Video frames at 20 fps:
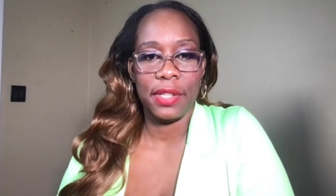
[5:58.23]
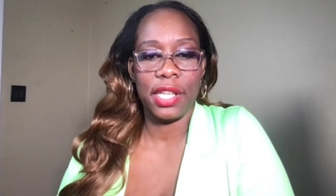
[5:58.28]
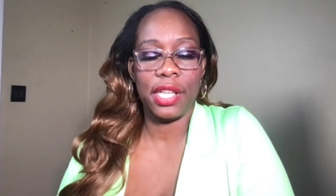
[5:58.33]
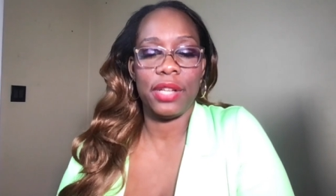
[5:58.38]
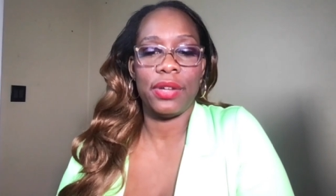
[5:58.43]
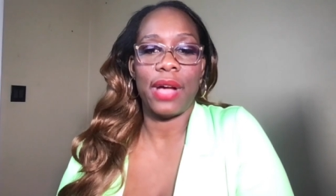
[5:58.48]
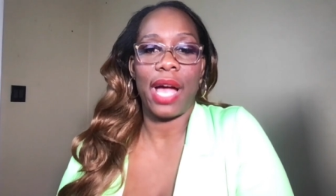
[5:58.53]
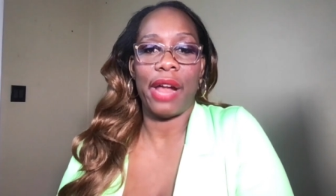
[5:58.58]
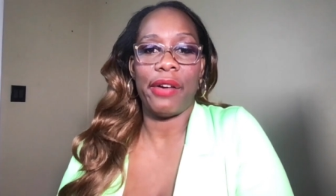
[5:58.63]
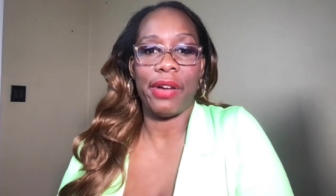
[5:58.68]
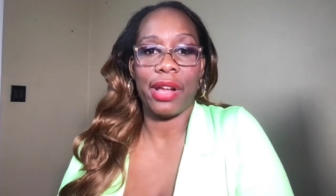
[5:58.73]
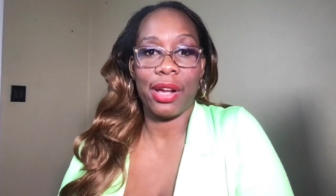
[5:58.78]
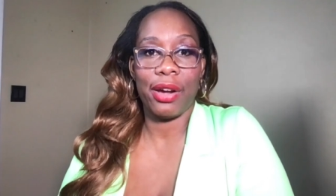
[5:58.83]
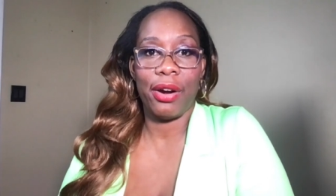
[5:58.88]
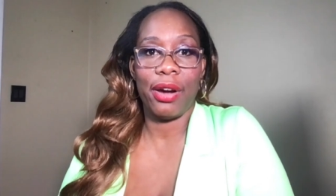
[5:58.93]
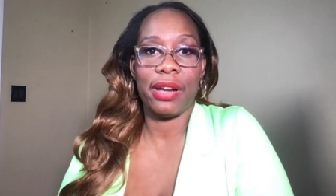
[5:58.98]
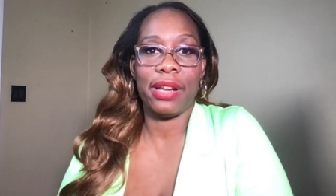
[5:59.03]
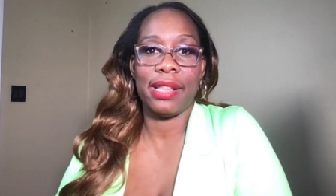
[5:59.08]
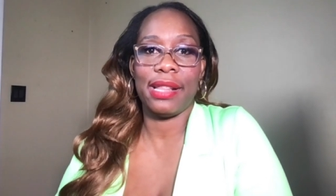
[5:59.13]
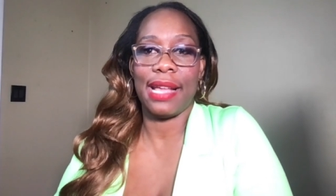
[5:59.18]
You know, I
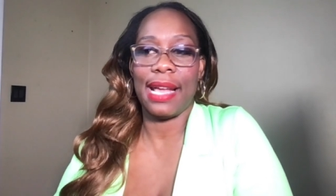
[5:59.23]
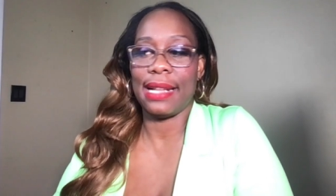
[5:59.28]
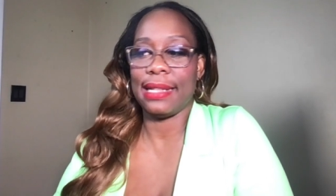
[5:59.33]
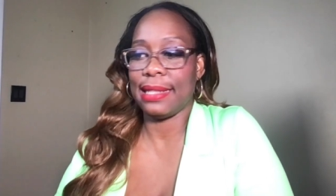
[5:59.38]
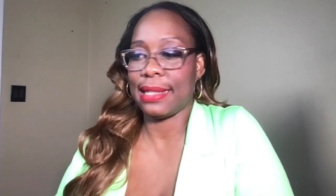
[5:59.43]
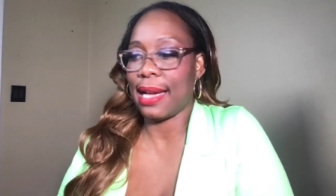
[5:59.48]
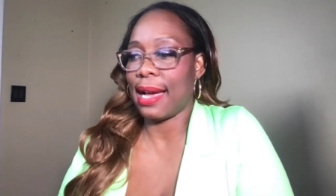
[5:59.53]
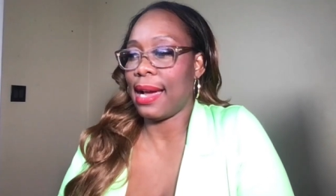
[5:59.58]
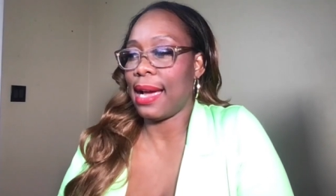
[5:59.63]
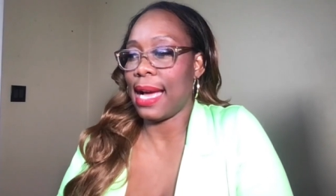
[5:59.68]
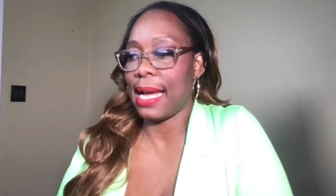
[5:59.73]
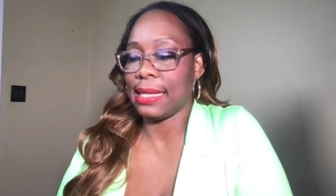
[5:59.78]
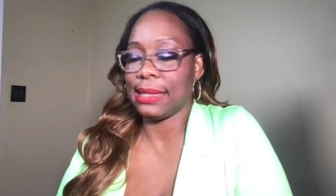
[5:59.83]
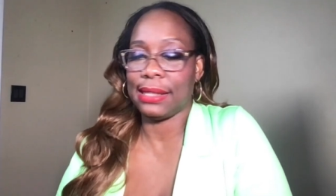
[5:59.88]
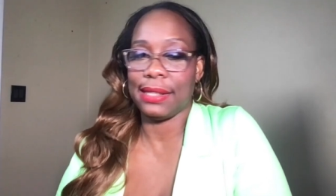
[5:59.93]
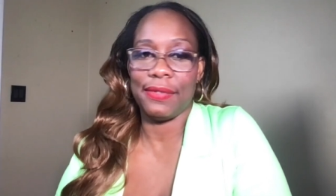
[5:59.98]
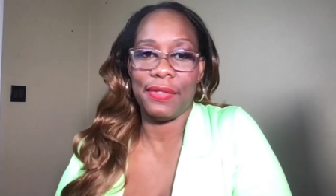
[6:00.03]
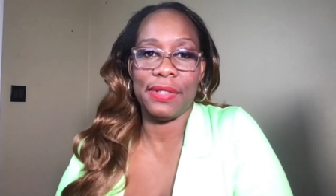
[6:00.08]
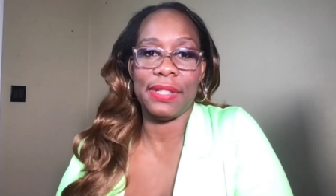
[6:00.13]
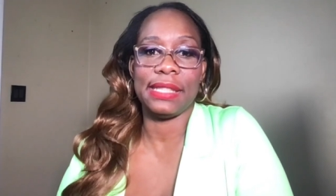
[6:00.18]
recorded the entire
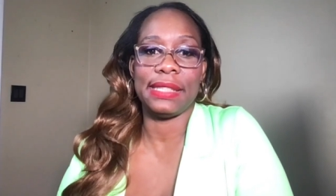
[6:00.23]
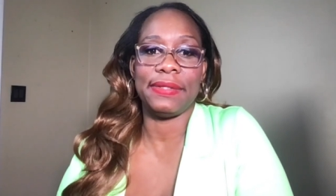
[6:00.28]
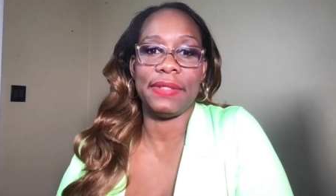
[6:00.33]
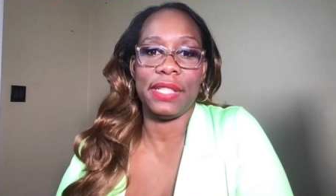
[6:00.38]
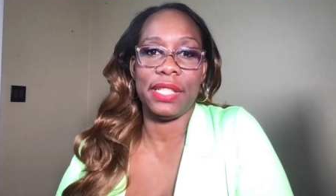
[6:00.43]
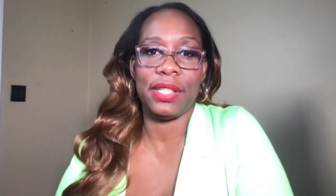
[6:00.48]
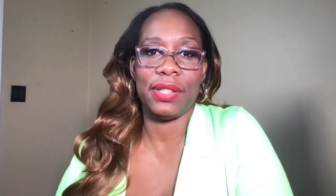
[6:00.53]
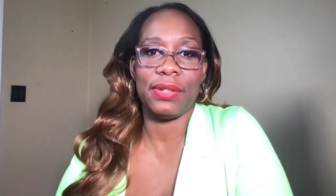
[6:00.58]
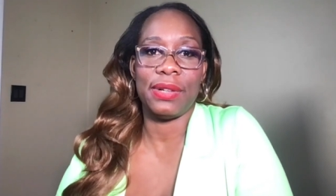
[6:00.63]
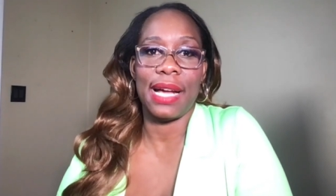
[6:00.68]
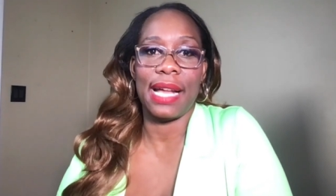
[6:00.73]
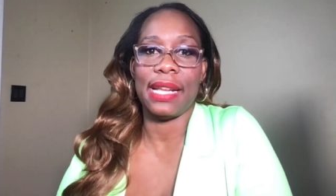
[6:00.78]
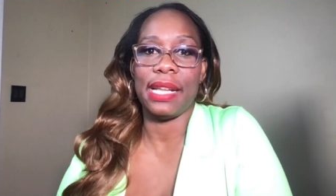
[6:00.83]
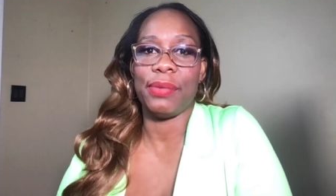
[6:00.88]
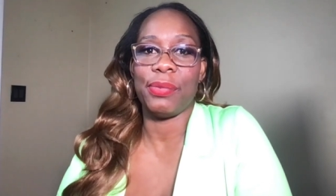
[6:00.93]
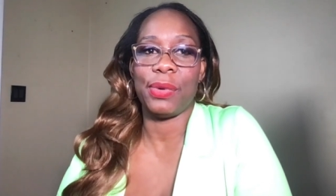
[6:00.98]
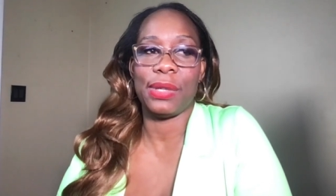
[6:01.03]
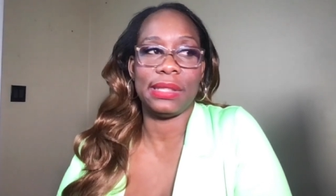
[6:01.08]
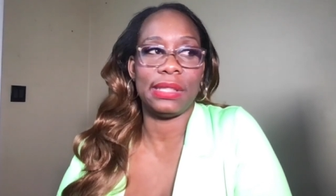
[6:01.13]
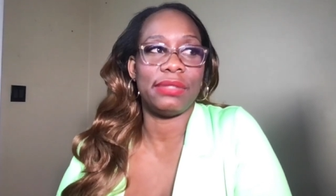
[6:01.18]
answer for this video and
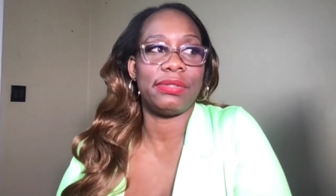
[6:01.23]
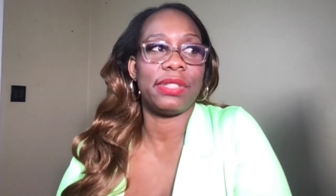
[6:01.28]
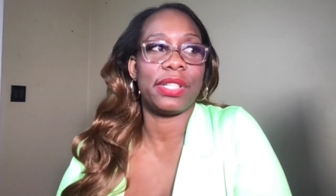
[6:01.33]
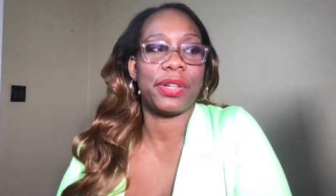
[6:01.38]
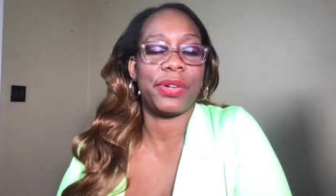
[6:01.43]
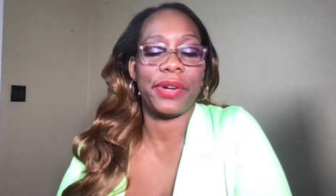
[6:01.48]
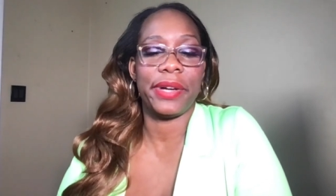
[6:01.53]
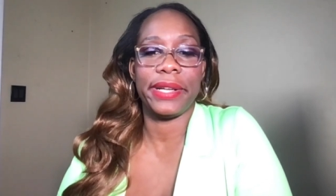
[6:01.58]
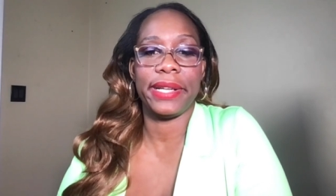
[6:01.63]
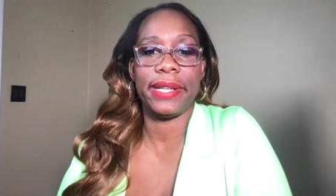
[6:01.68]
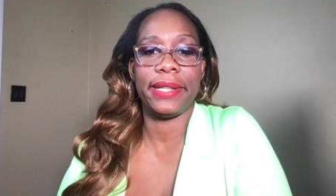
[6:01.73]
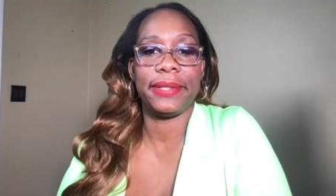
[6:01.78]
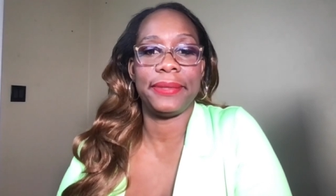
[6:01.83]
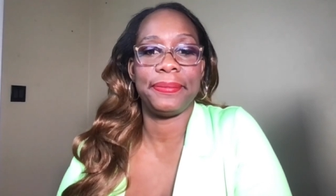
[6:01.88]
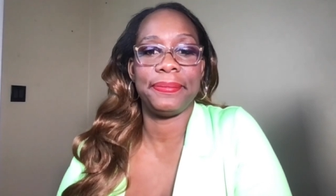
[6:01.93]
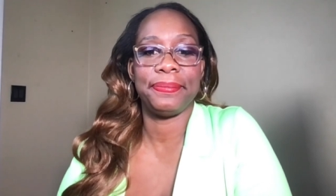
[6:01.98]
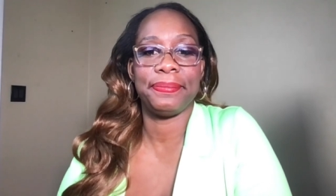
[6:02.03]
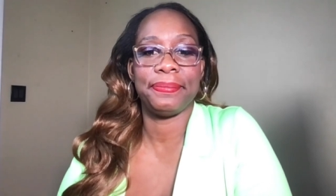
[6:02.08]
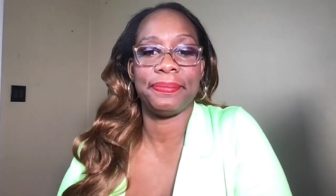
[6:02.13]
it wasn't recorded.